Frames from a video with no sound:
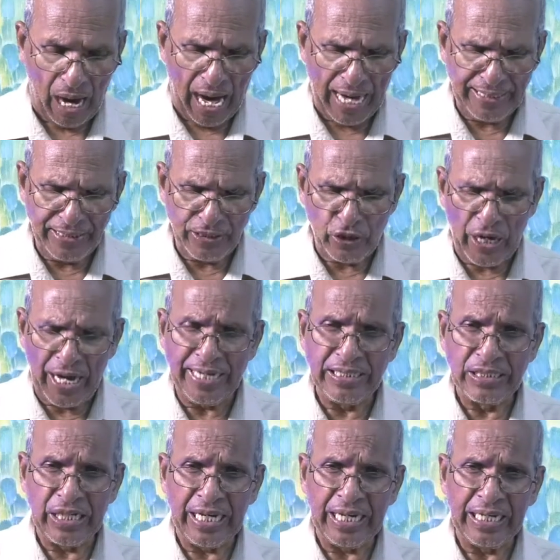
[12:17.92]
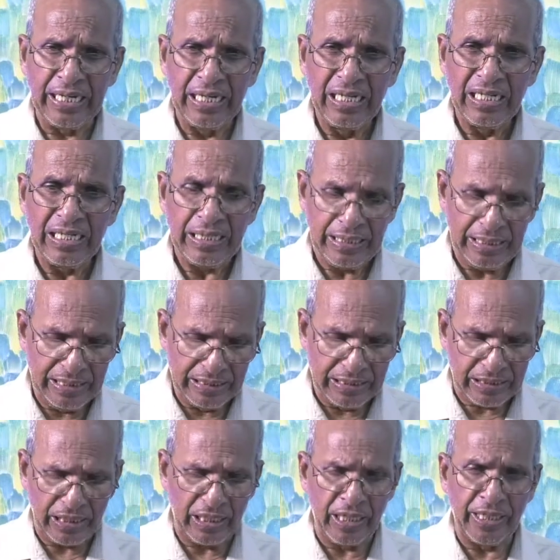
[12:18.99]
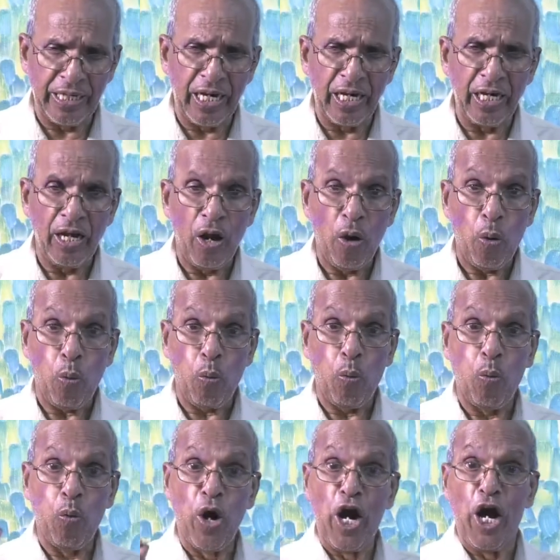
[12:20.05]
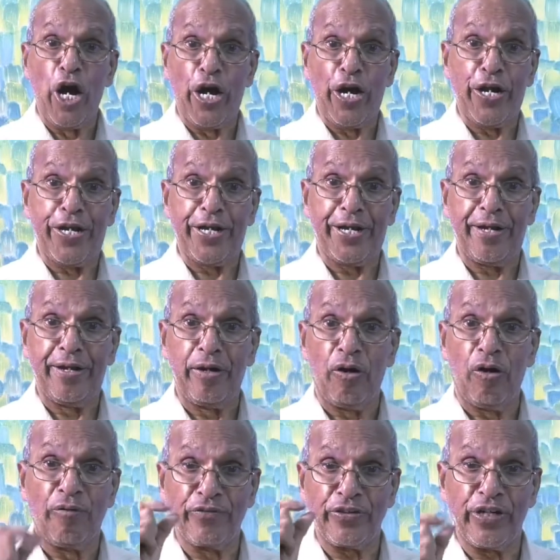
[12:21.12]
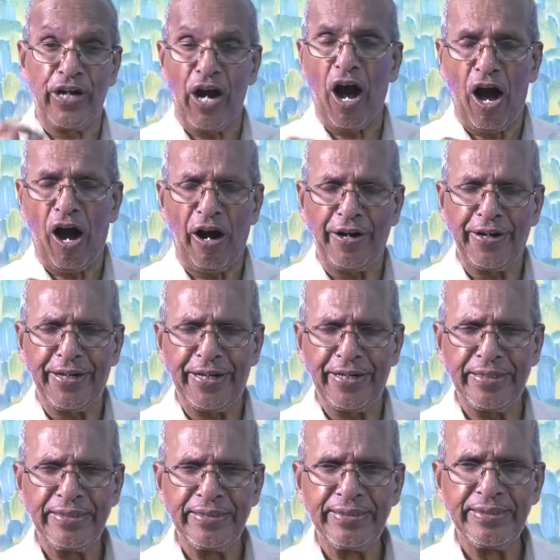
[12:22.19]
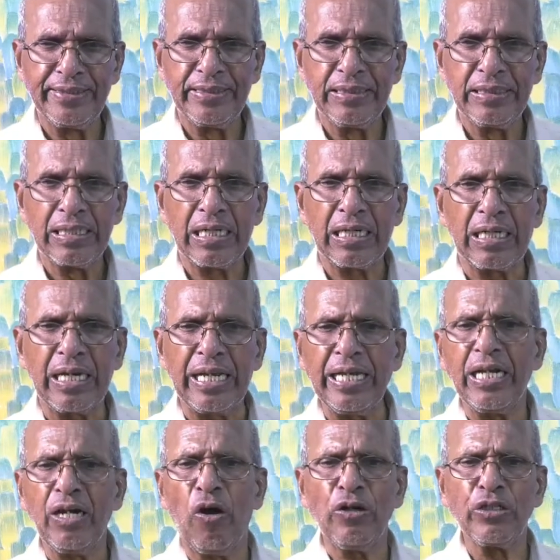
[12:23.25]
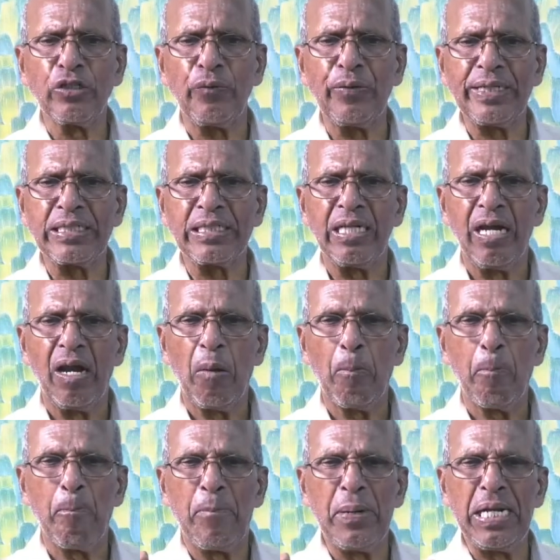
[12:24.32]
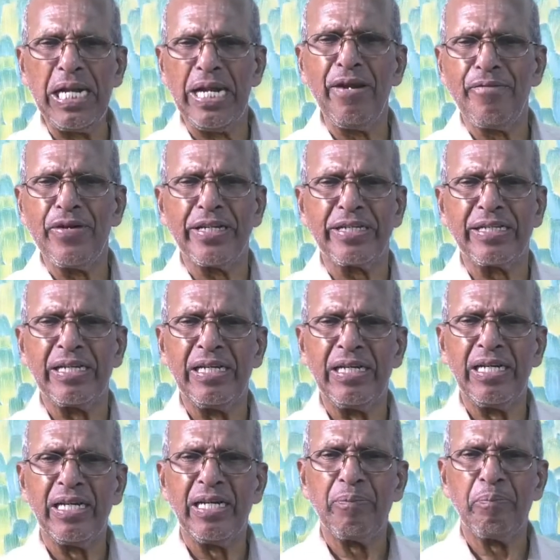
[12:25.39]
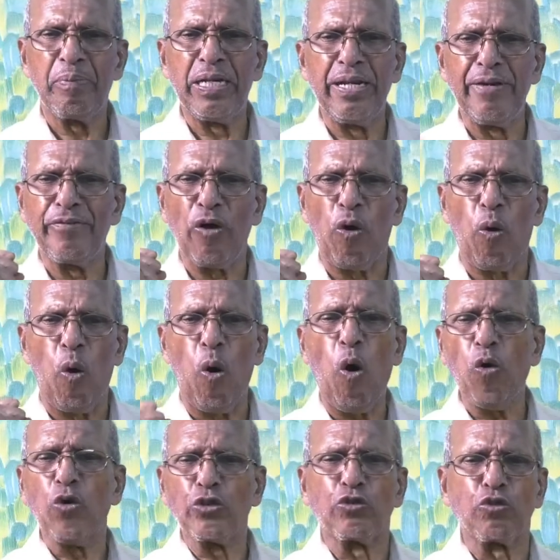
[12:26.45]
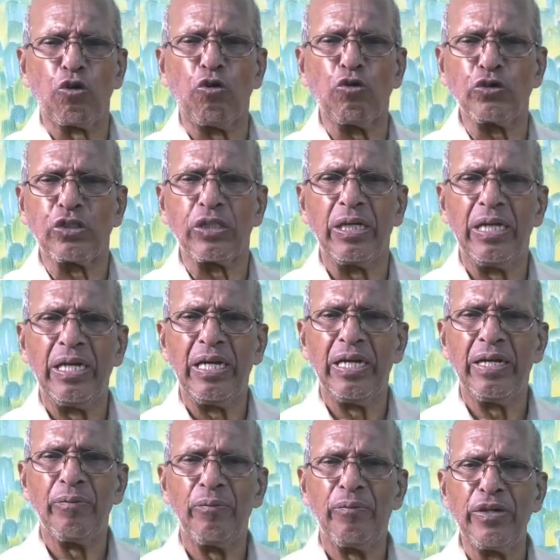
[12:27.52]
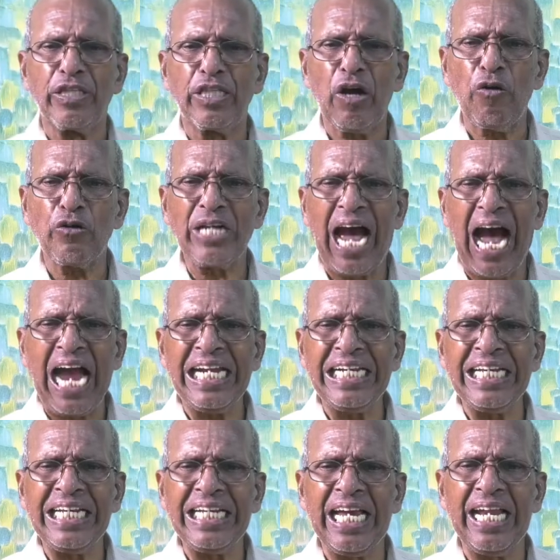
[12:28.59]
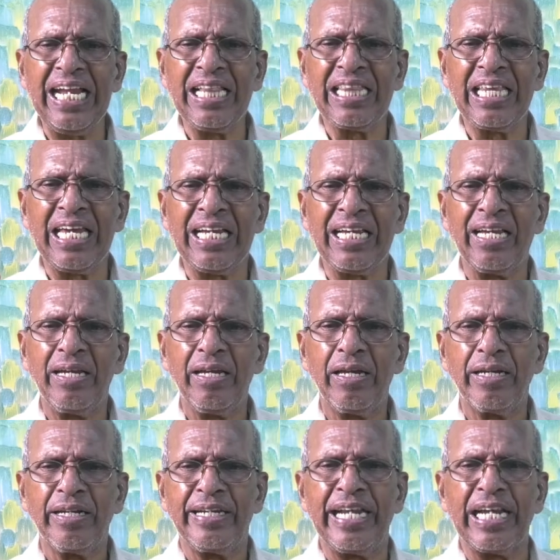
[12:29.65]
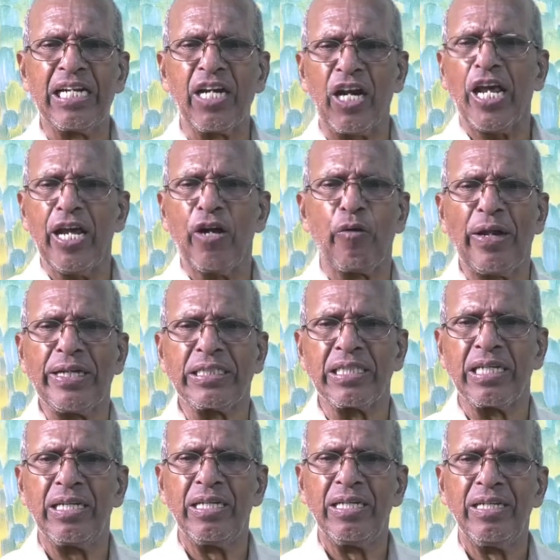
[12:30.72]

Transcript: Unchanging, eternal word of God. Cling on to it, believe the whole truth without hiding anything, declare it,